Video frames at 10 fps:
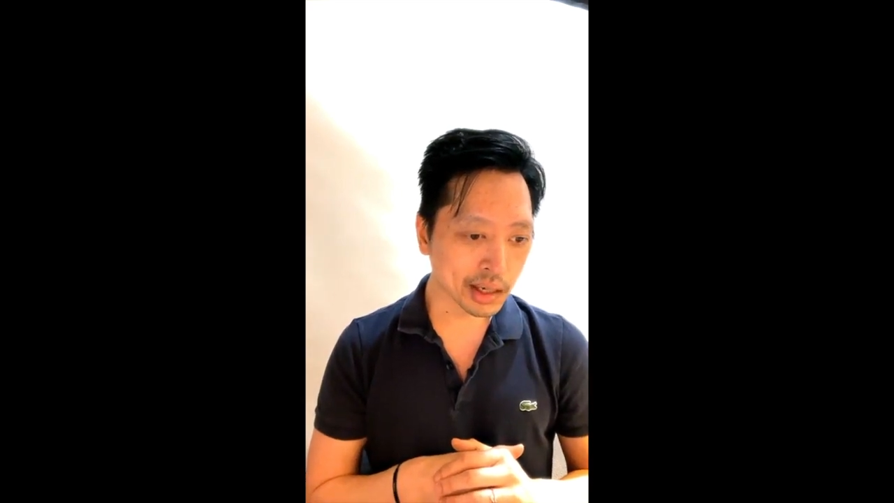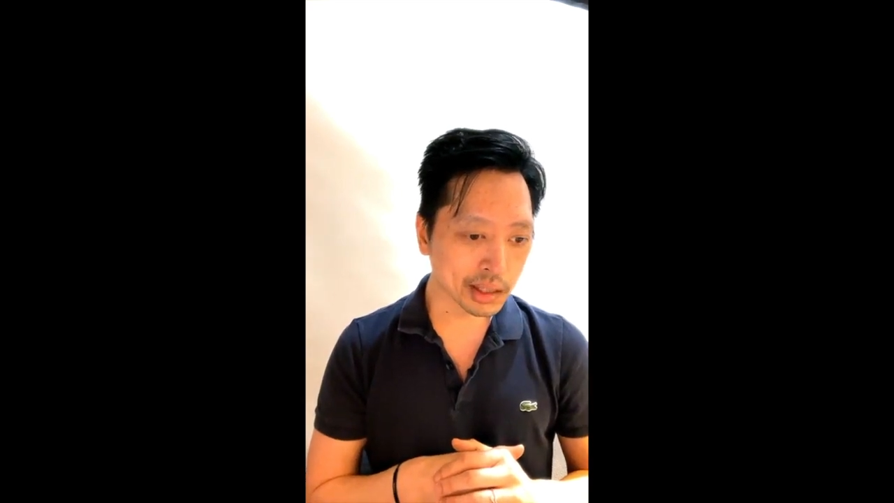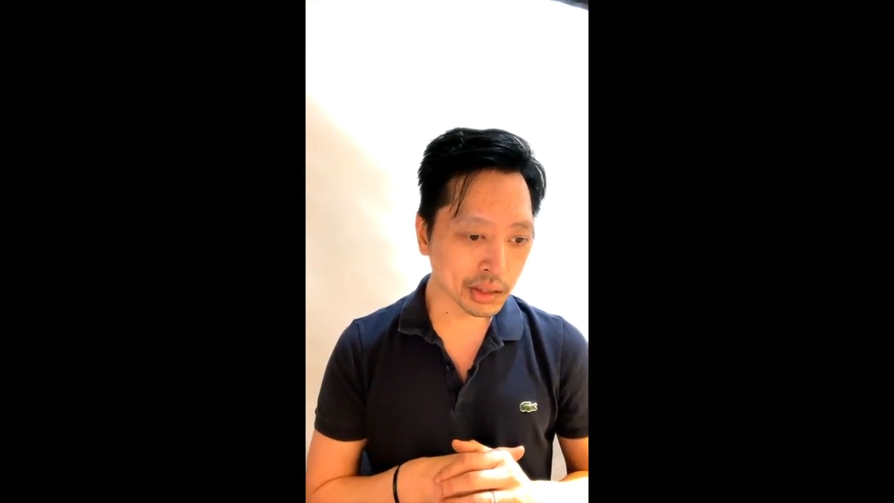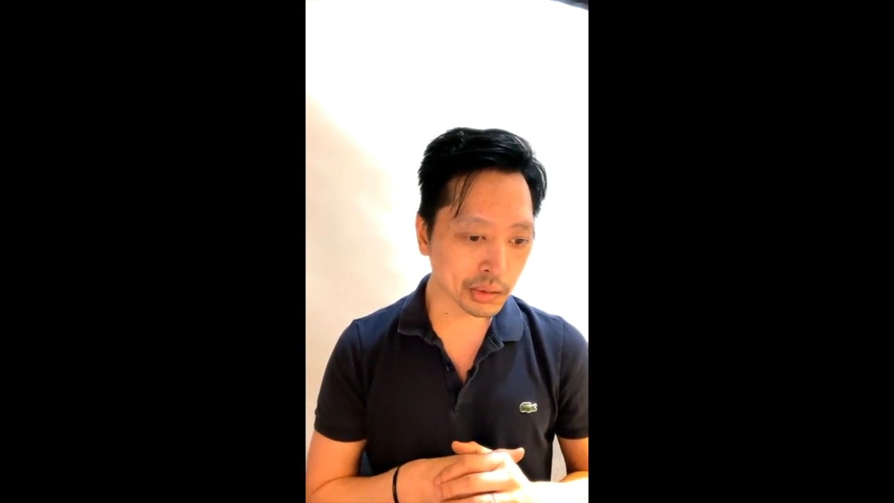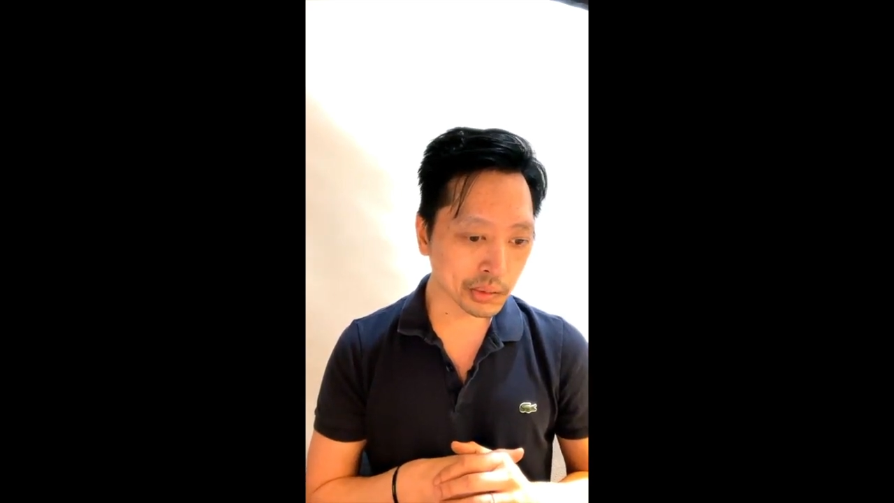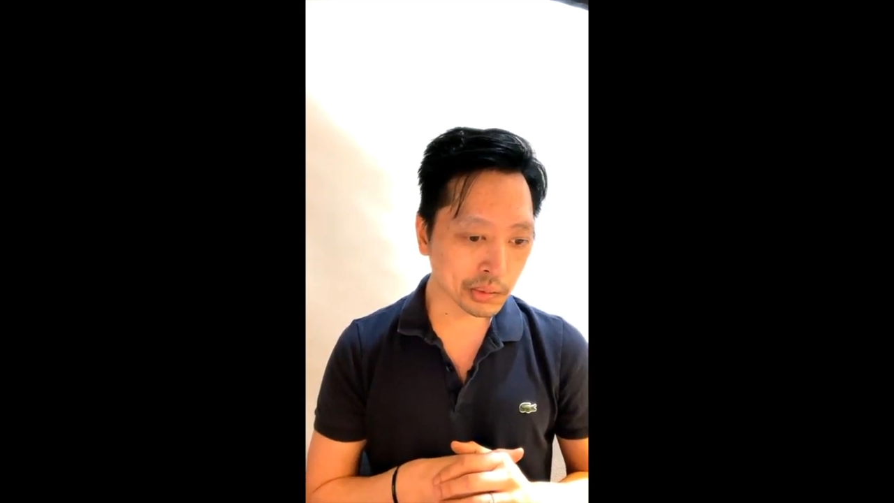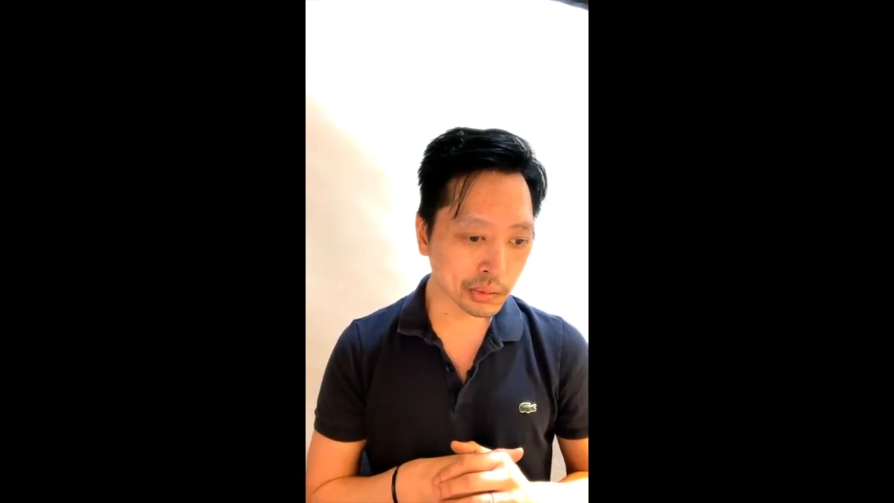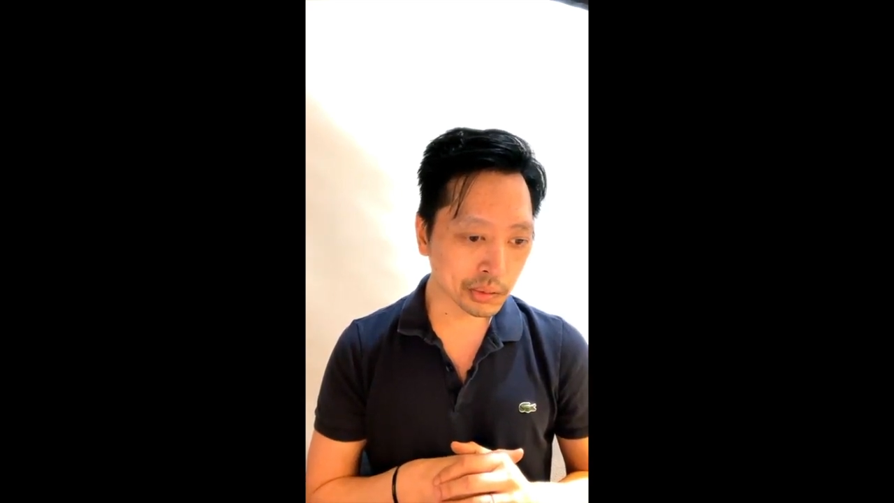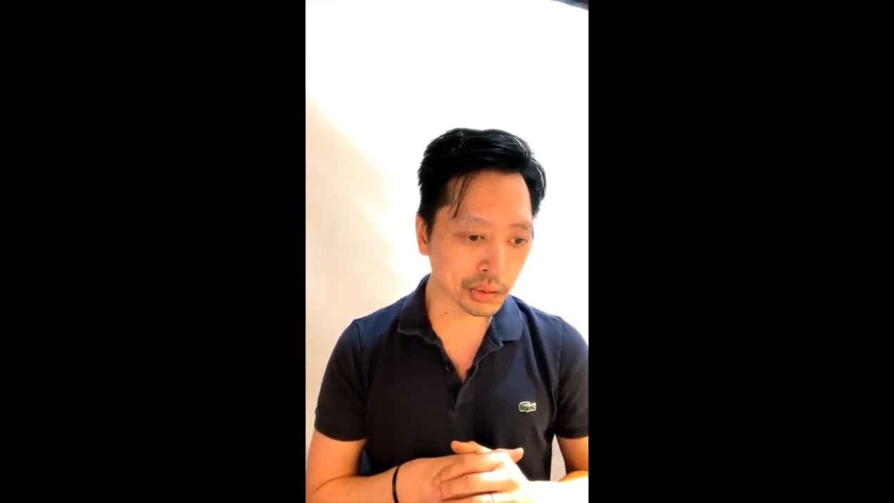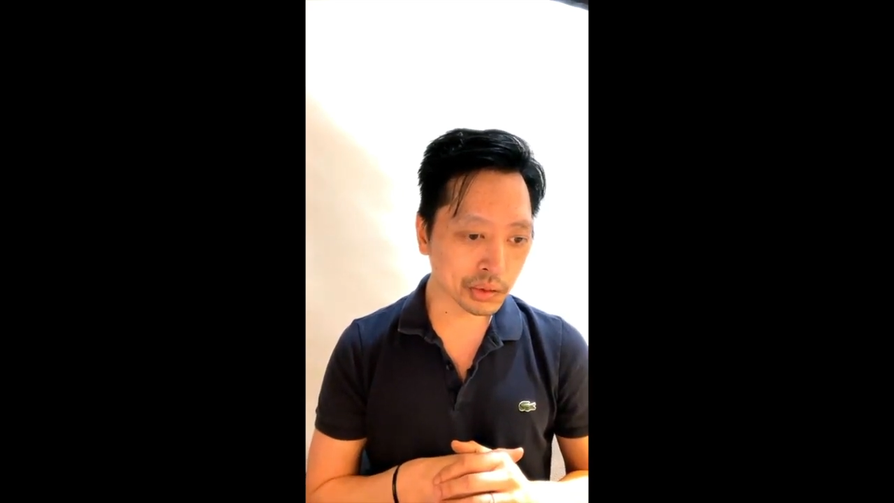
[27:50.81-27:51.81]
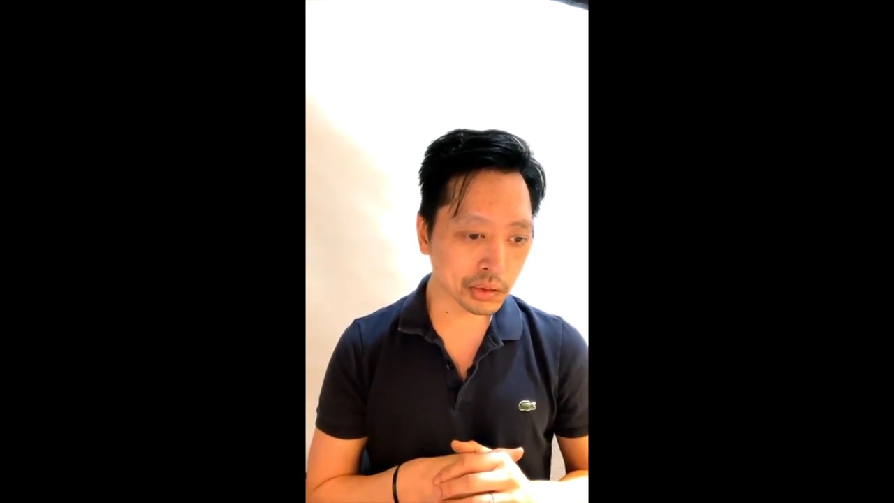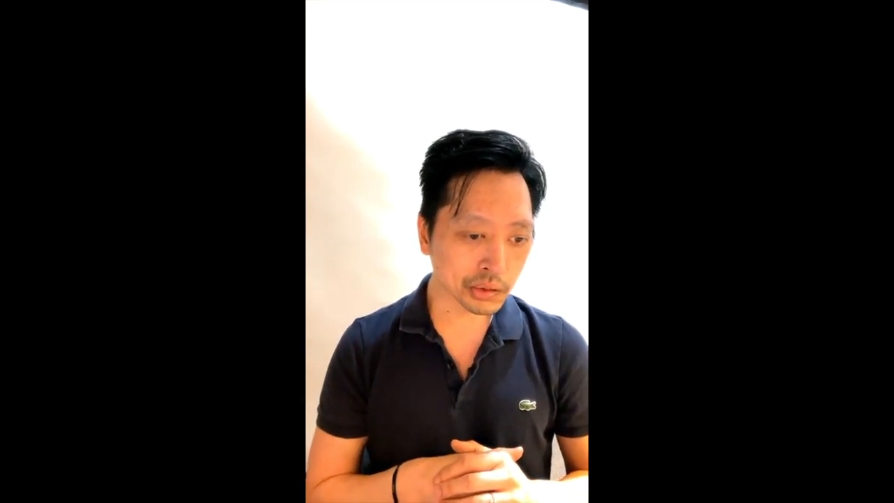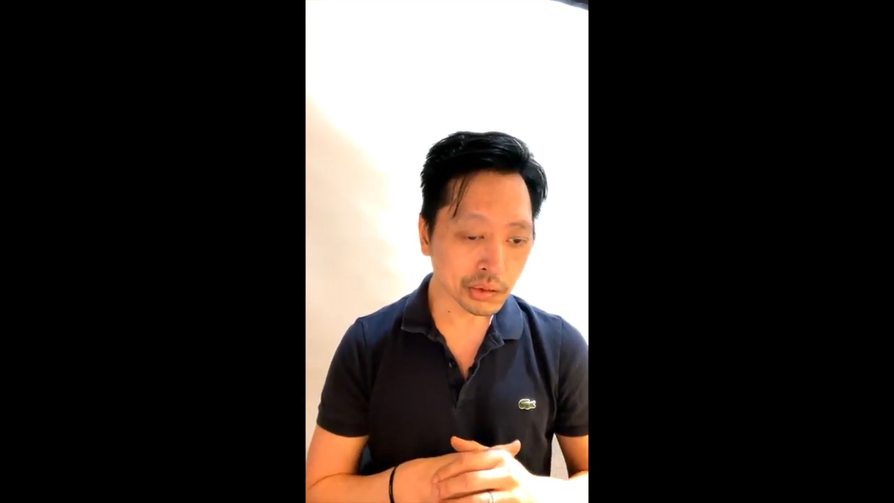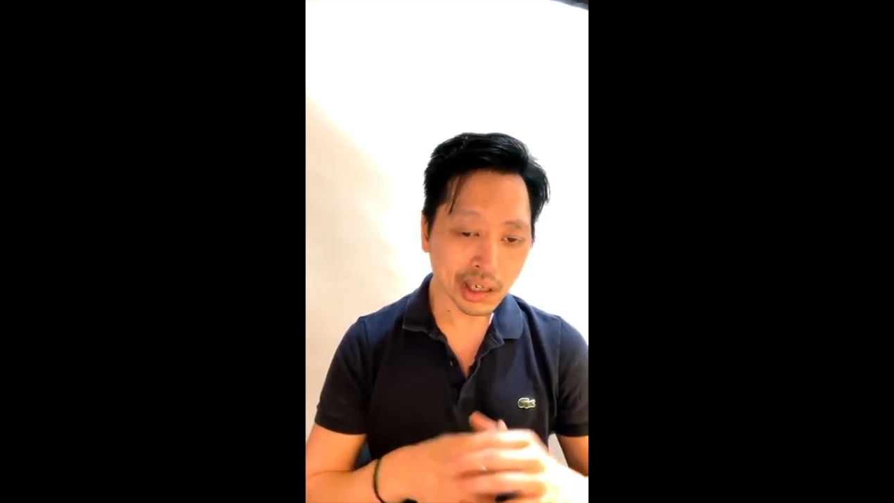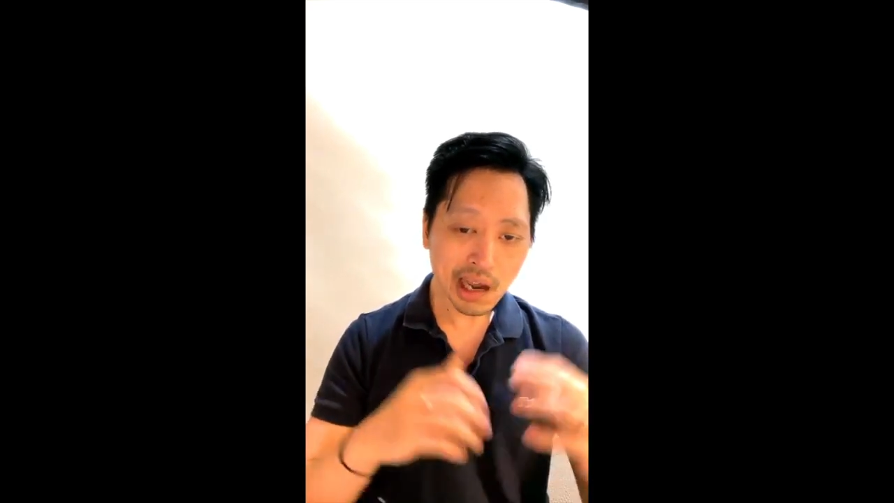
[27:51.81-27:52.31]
you, you can